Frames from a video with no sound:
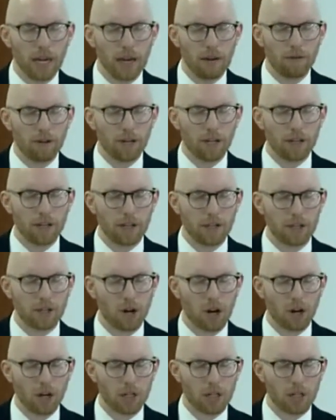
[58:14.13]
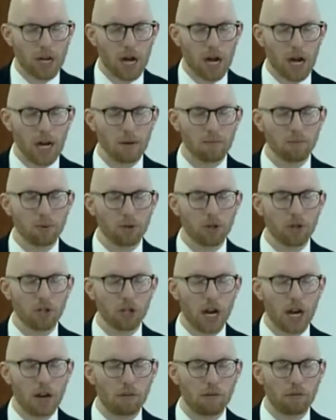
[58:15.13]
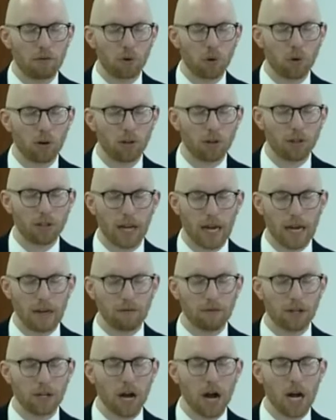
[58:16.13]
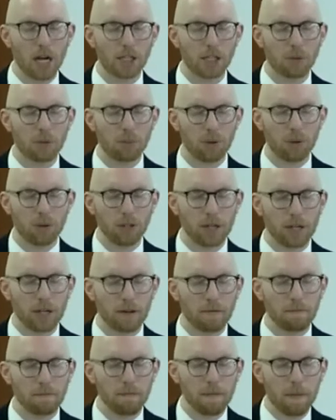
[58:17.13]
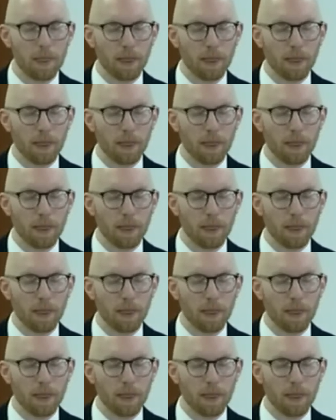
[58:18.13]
even in this dark time, would shine forth the light of the gospel and